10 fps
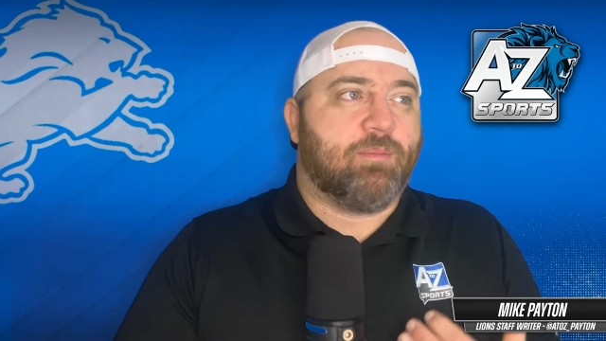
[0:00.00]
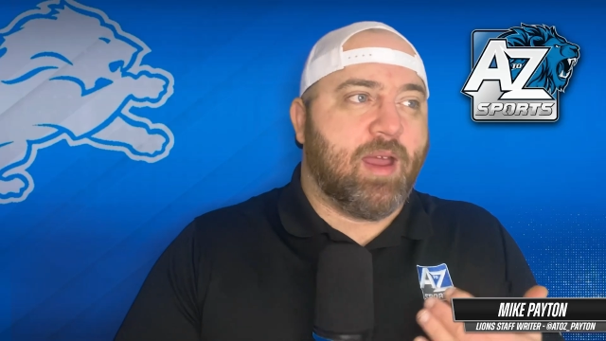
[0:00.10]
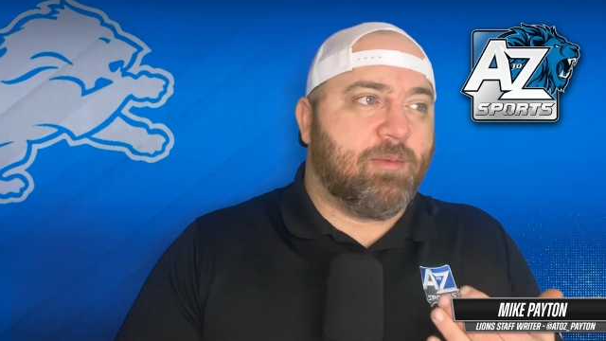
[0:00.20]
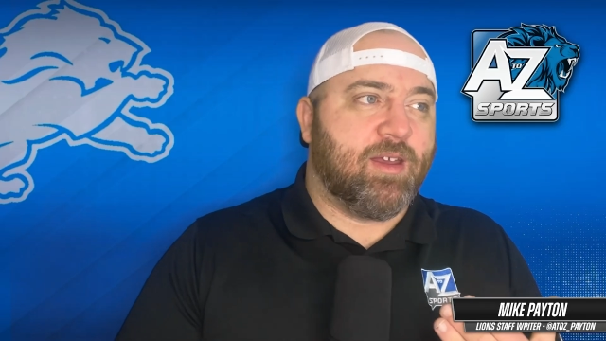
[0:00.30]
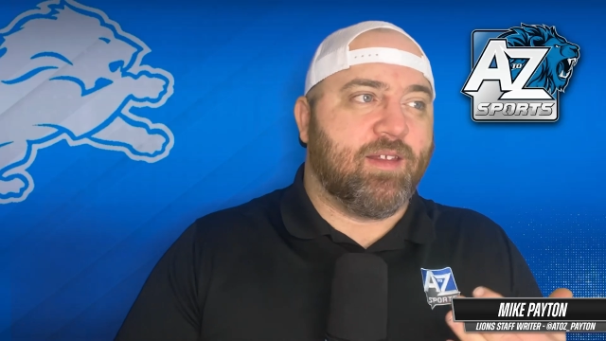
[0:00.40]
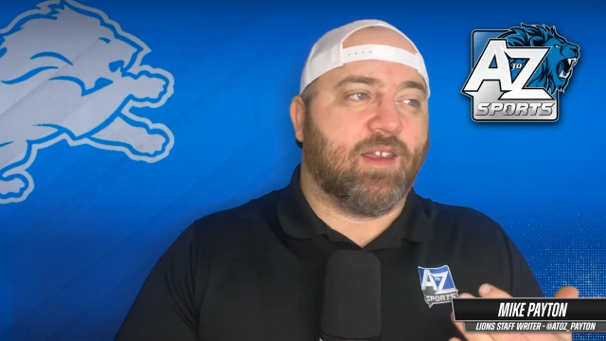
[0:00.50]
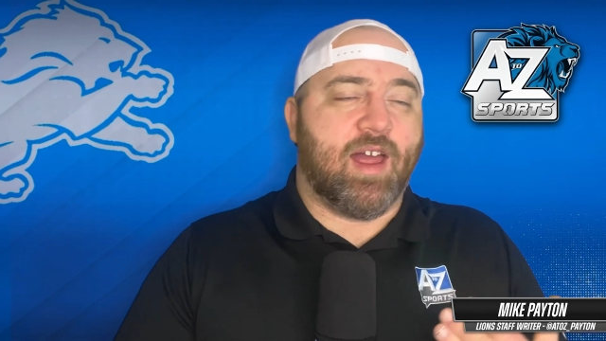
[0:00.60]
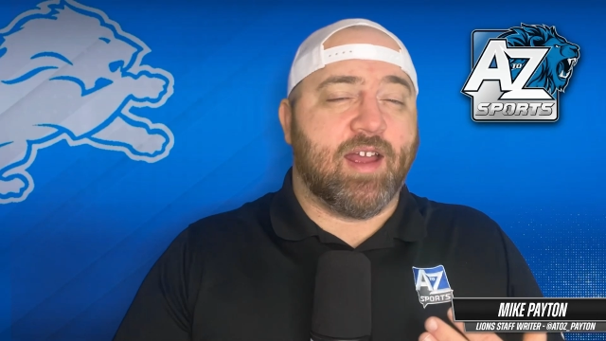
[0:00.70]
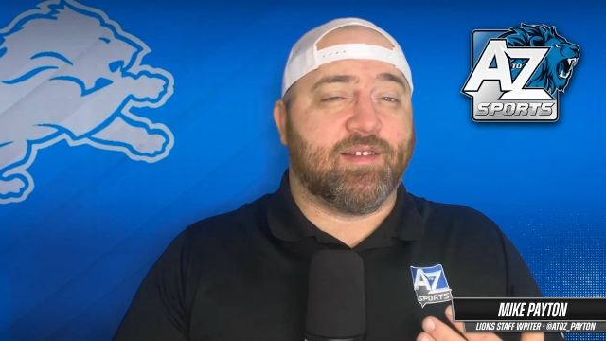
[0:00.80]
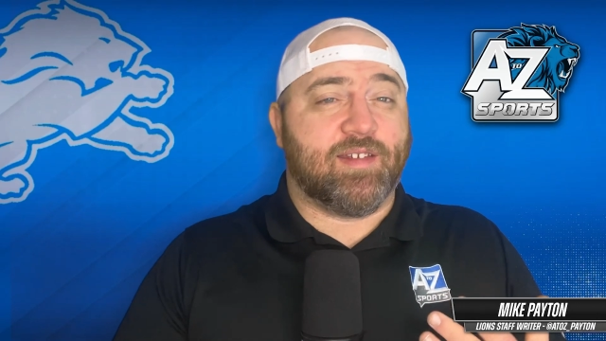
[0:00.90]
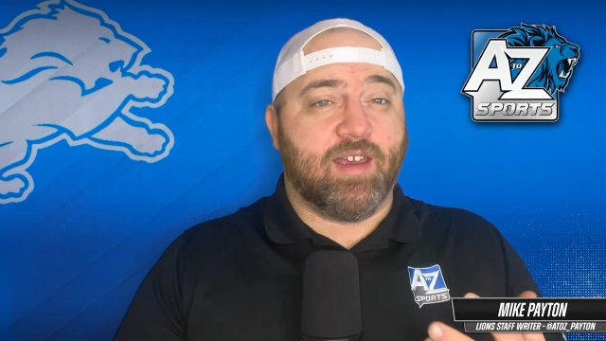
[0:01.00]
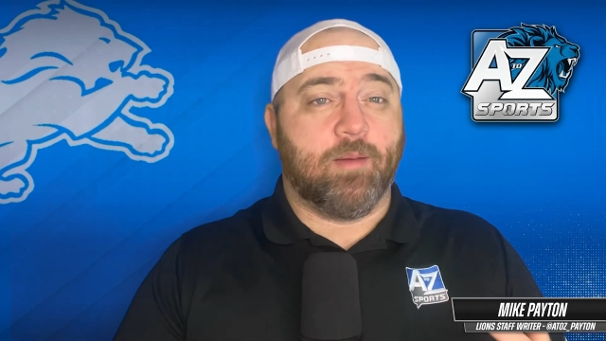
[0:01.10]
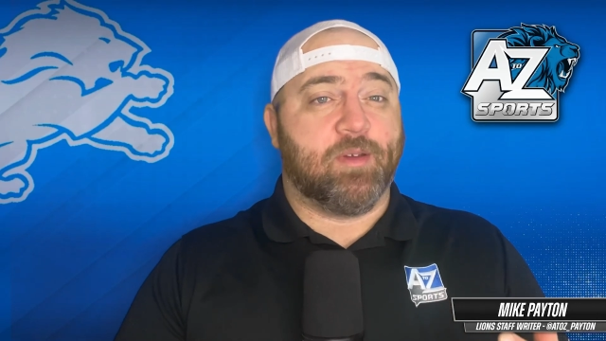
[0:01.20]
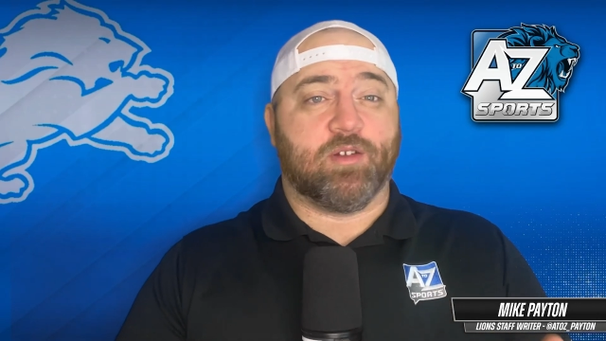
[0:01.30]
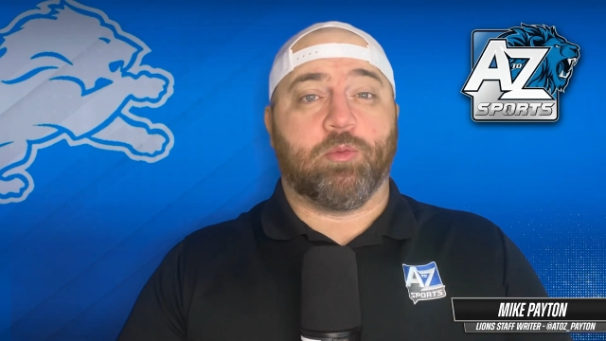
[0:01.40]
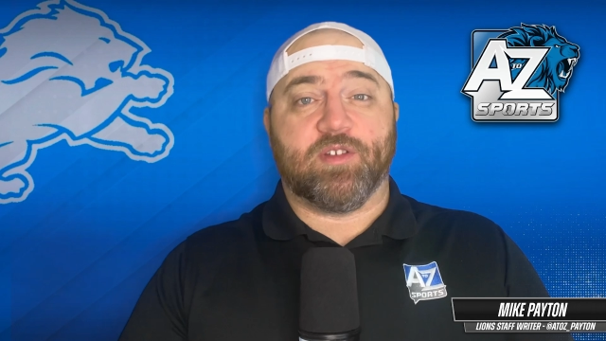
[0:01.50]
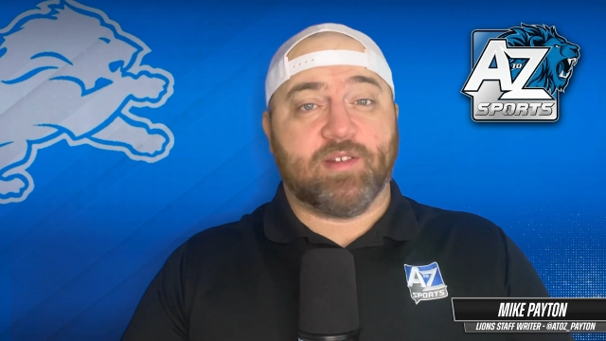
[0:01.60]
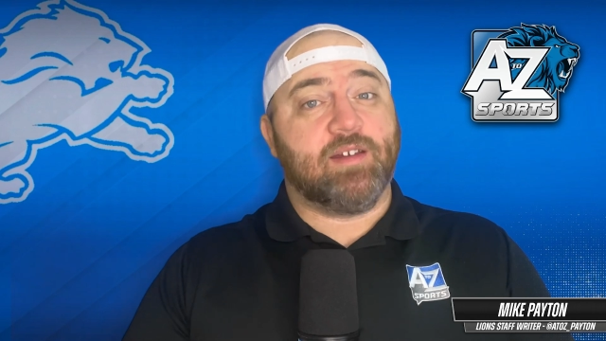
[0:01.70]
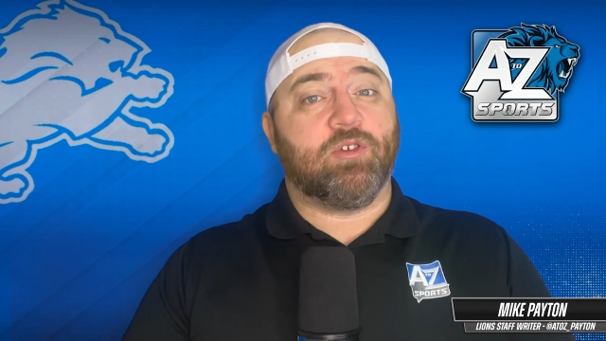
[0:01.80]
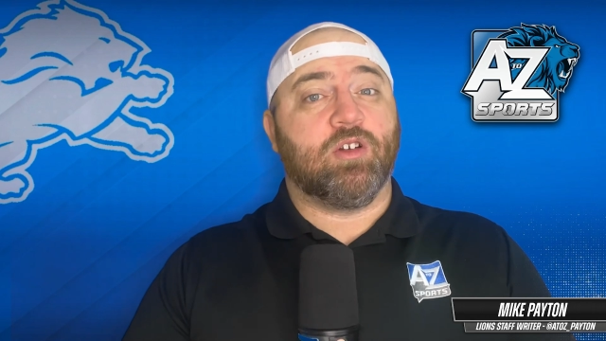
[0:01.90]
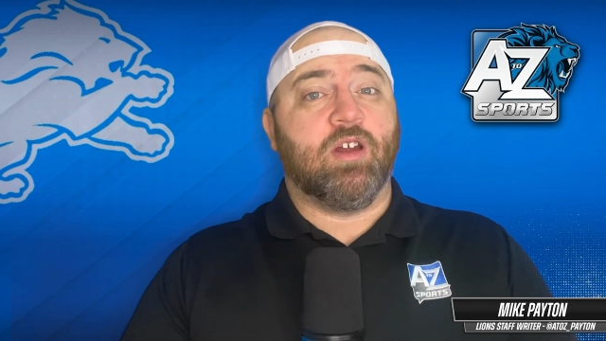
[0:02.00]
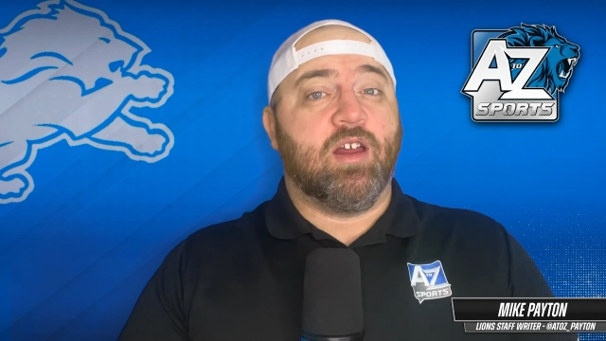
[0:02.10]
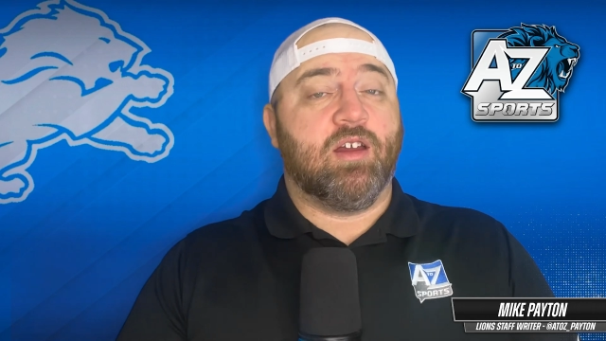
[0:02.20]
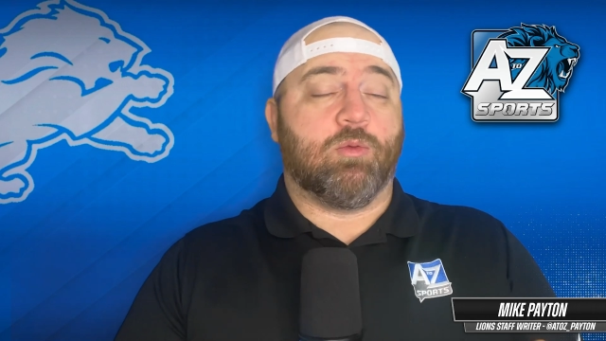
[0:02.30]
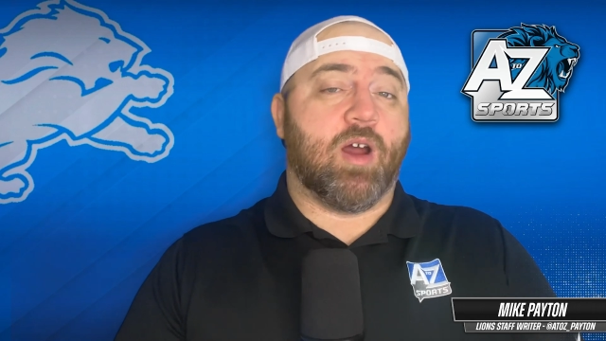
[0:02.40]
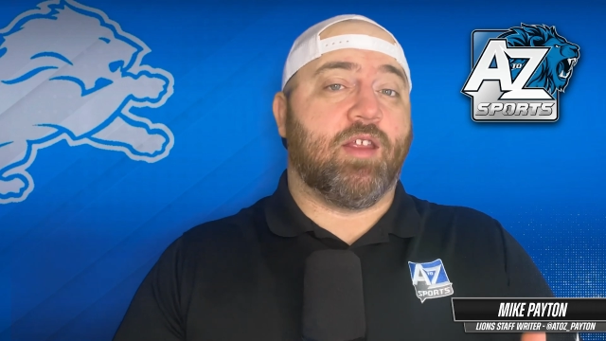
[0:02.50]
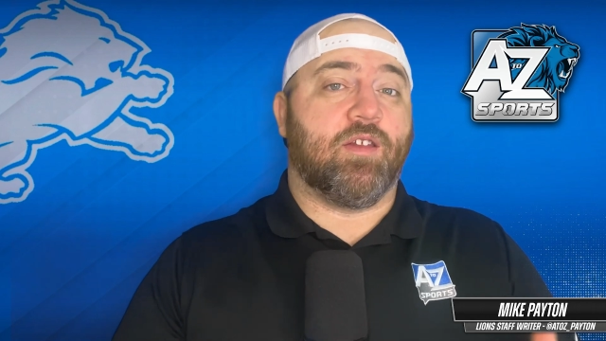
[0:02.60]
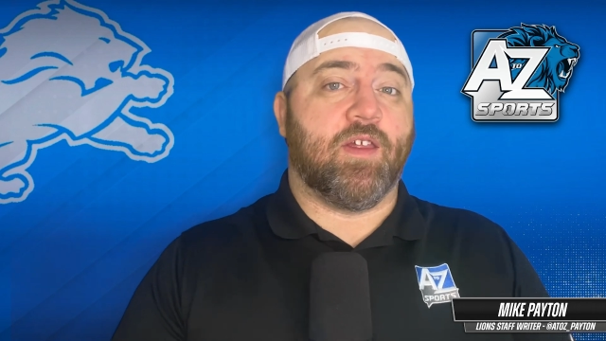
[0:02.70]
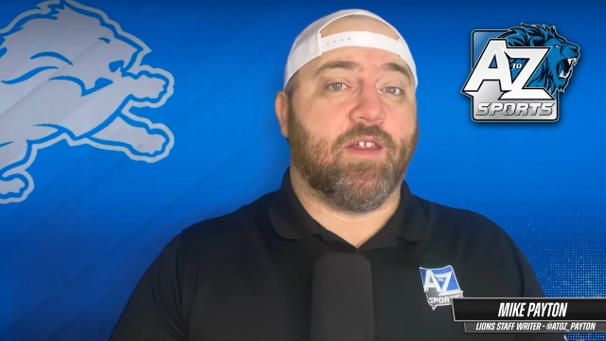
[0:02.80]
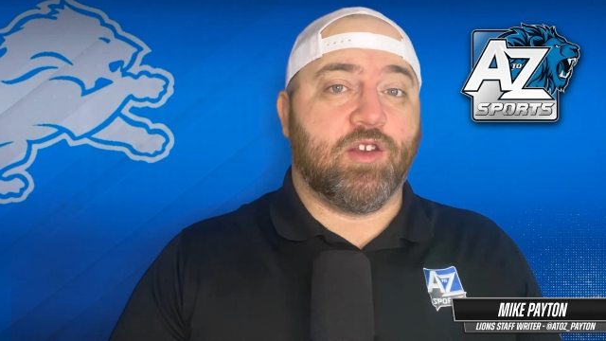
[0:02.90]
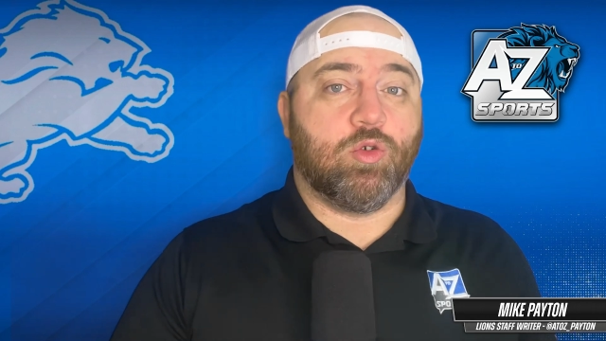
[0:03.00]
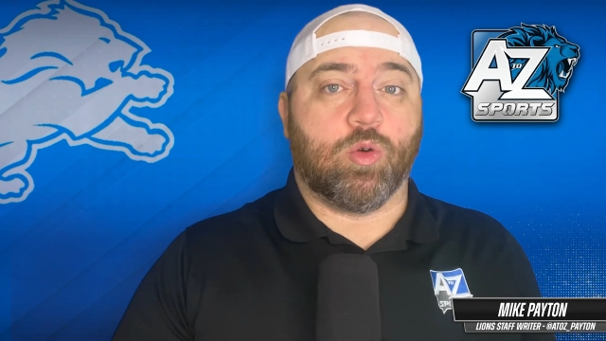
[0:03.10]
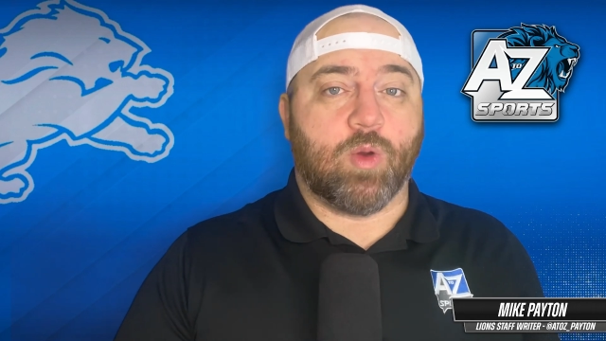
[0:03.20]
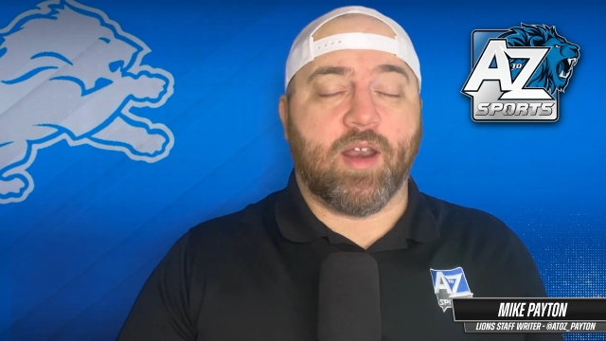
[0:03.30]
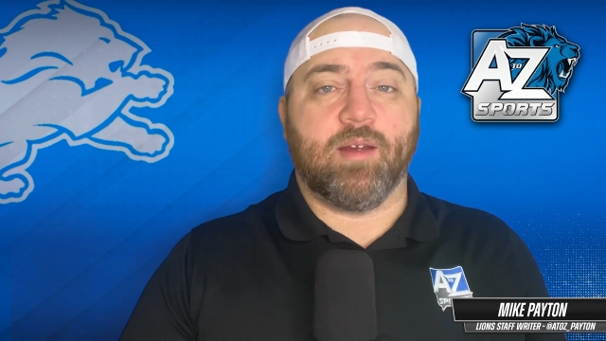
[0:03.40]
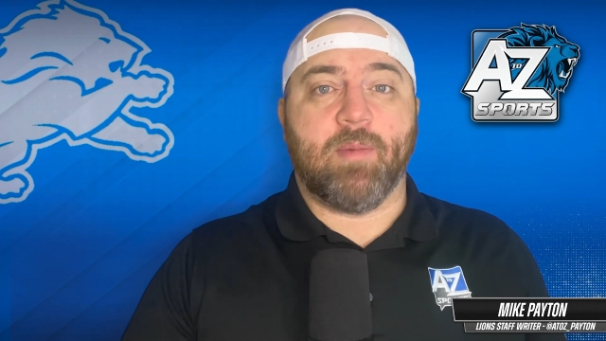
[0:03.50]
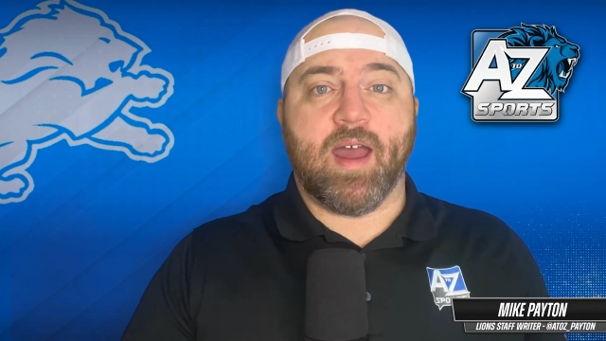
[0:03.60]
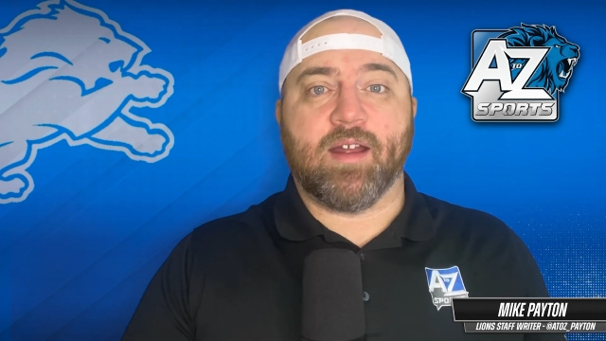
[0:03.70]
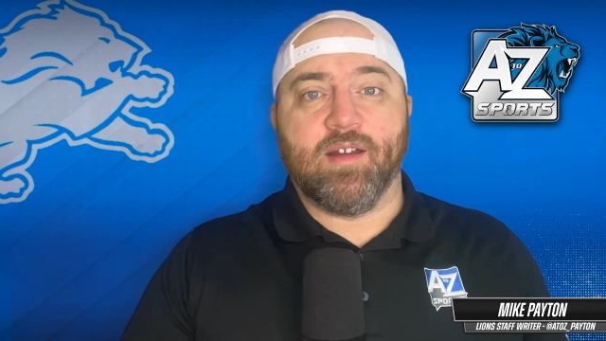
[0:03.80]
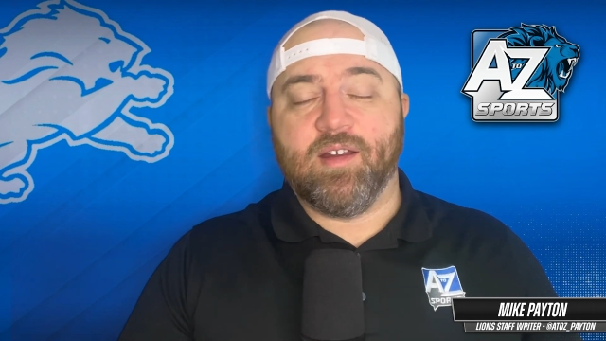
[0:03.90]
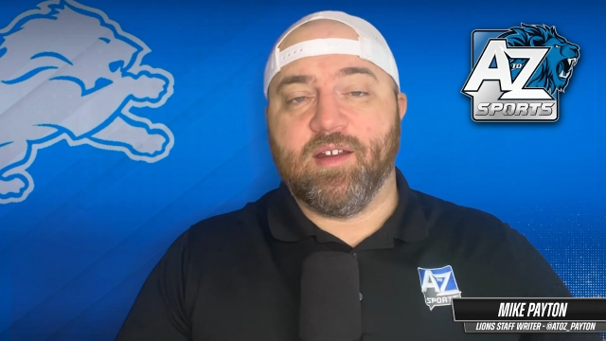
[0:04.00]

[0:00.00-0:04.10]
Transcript: maybe the Lions see him as a receiver rather than they do a running back.